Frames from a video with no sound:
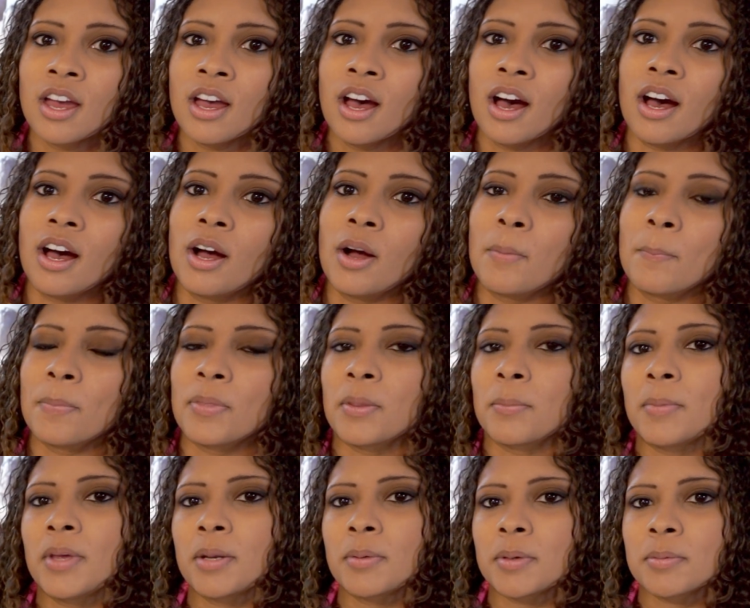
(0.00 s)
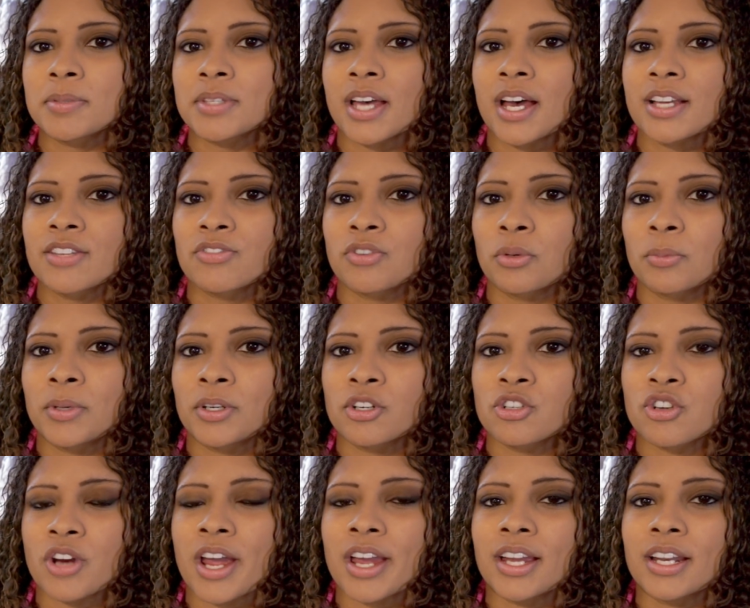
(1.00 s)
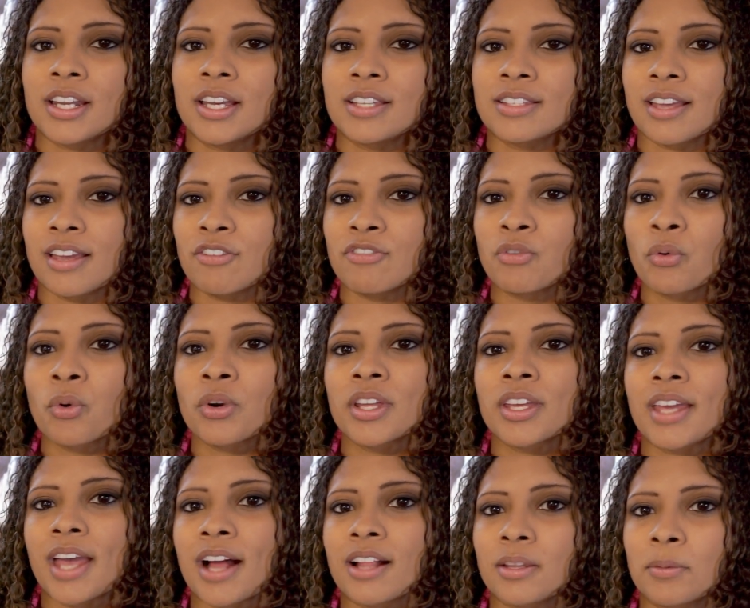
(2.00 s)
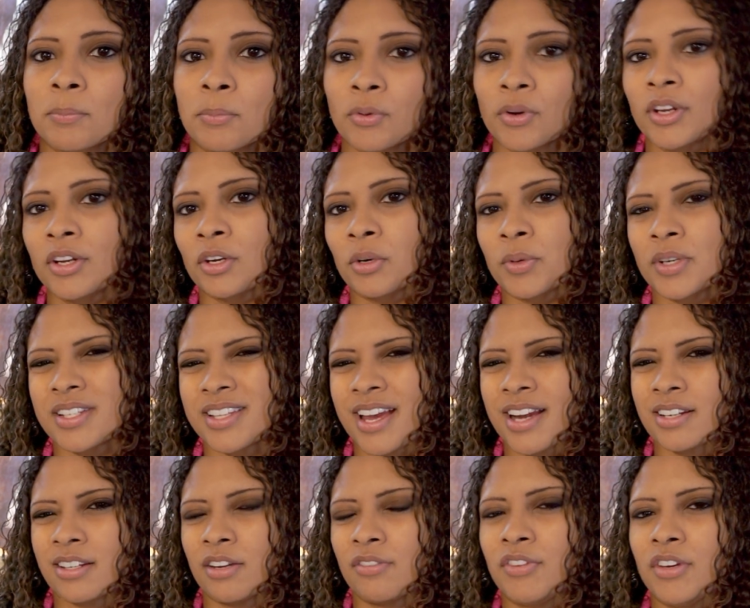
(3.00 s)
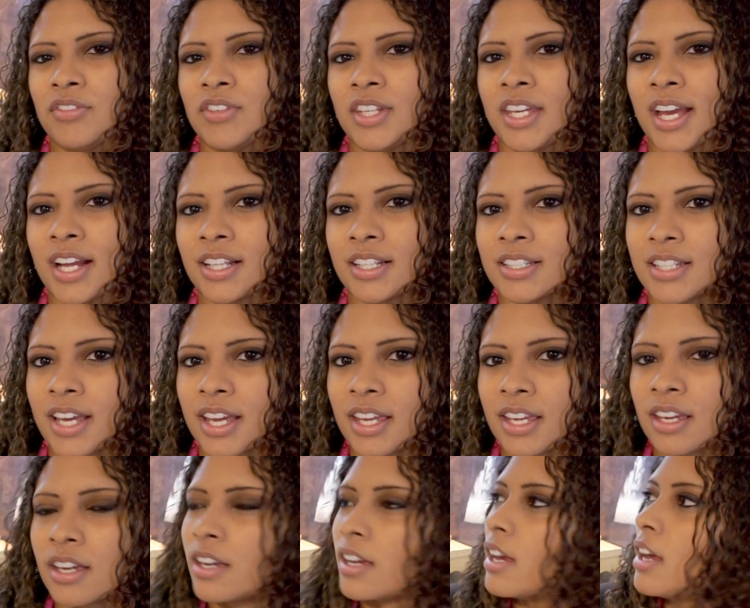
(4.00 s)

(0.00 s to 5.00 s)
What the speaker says: The minimum size for a bearded dragon is a 40-gallon breeder, which is actually a 50-gallon tank,